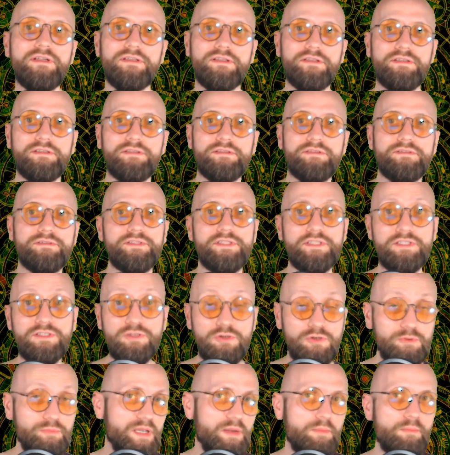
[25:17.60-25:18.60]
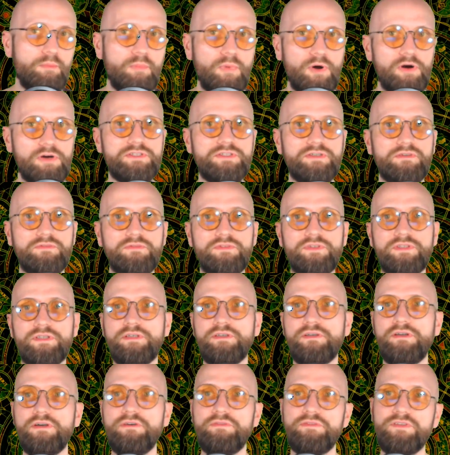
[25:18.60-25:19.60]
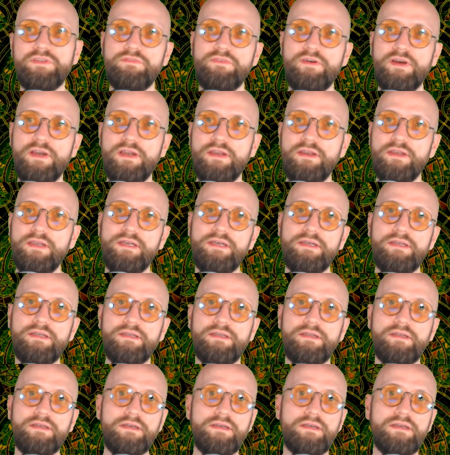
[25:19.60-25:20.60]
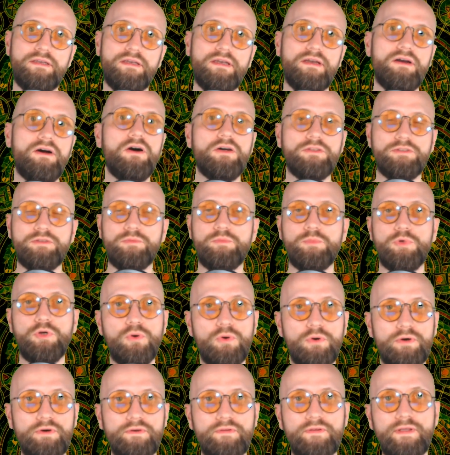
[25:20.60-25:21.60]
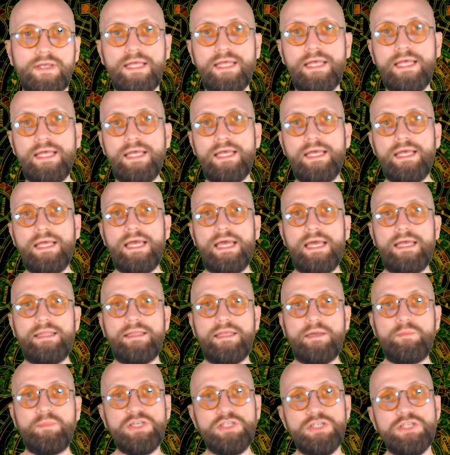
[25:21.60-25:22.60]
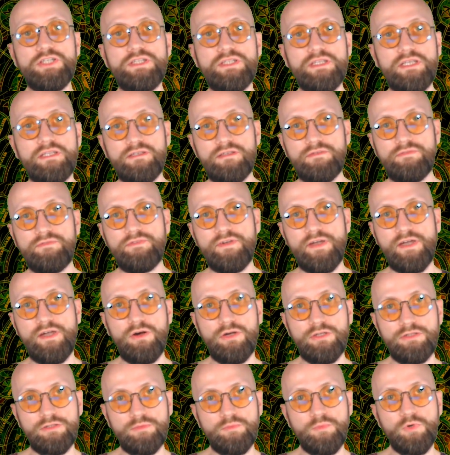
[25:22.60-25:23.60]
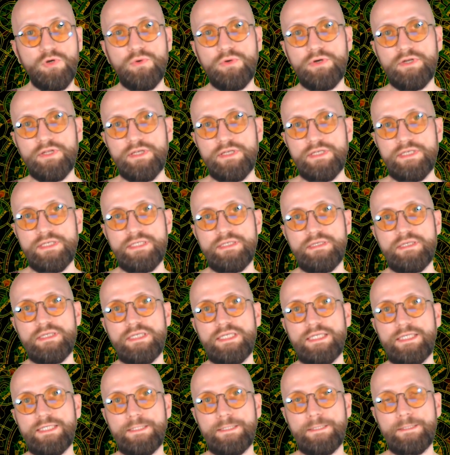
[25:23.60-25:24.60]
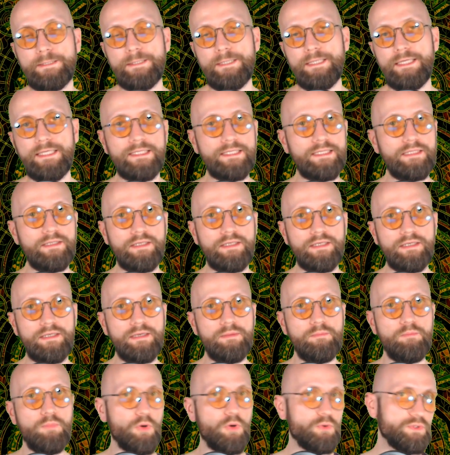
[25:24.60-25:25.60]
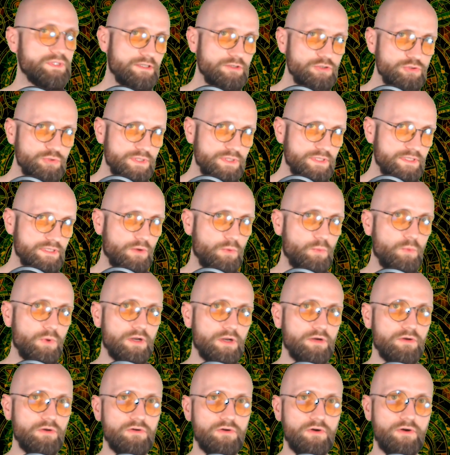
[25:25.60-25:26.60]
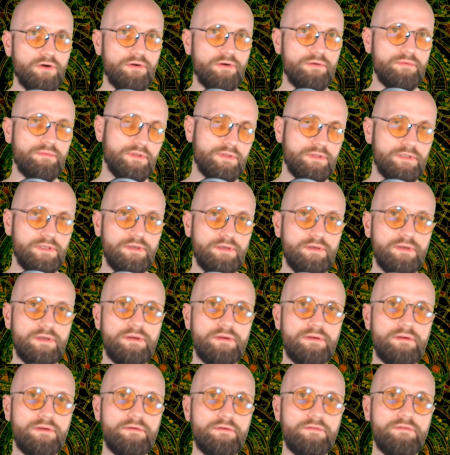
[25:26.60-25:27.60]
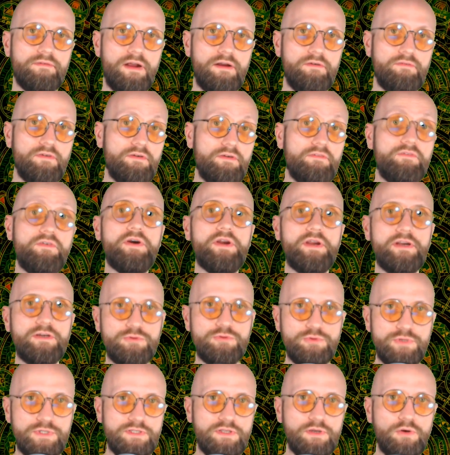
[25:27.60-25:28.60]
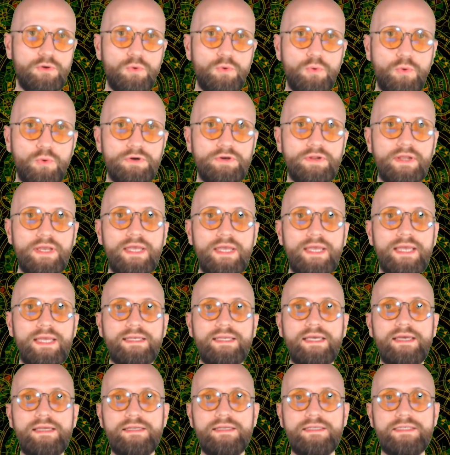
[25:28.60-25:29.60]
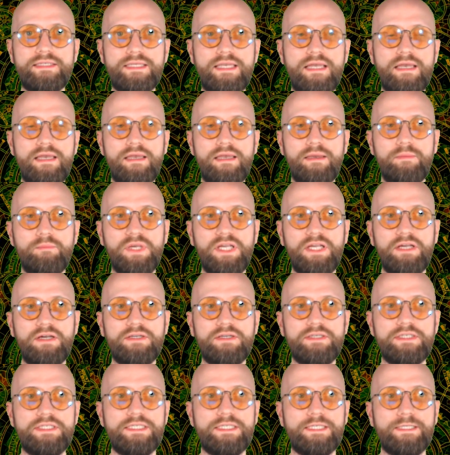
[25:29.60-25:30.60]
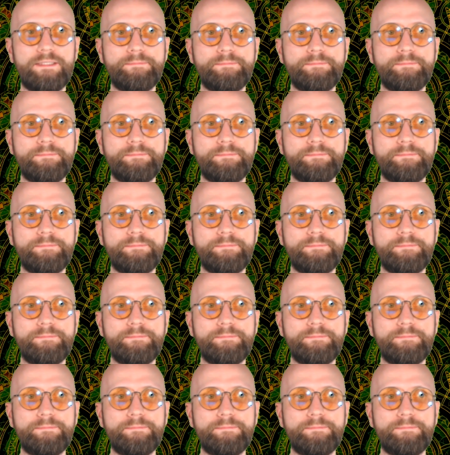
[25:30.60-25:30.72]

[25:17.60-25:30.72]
these could be parts of the Fey Autumn Court. And I mentioned that the Fey Autumn Court is the most interesting one, or a very interesting court. That is because